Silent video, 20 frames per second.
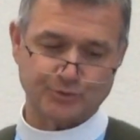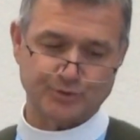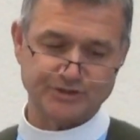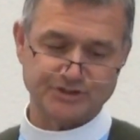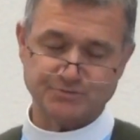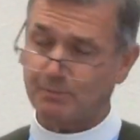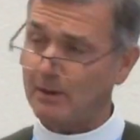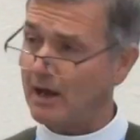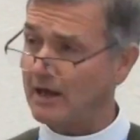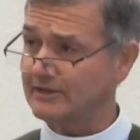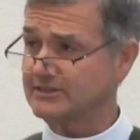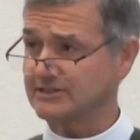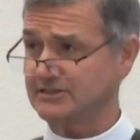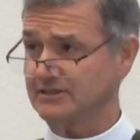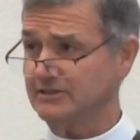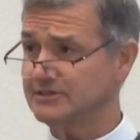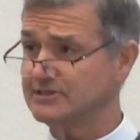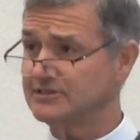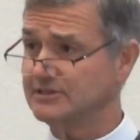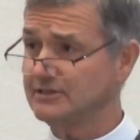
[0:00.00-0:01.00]

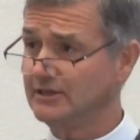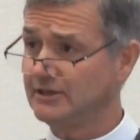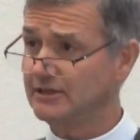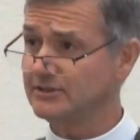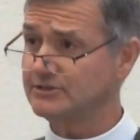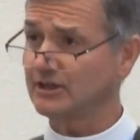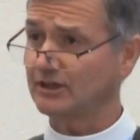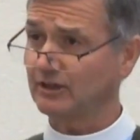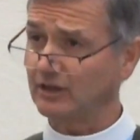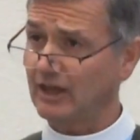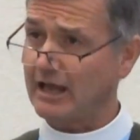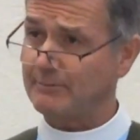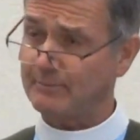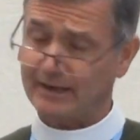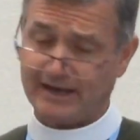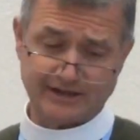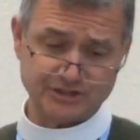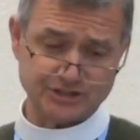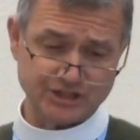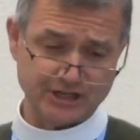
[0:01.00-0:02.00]
responses to
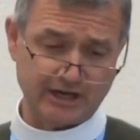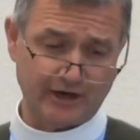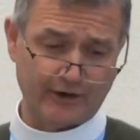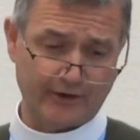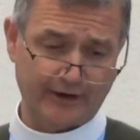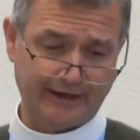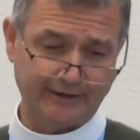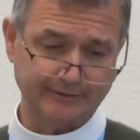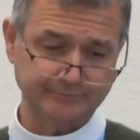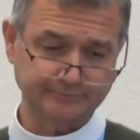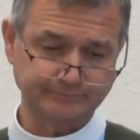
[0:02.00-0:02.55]
climate engineering.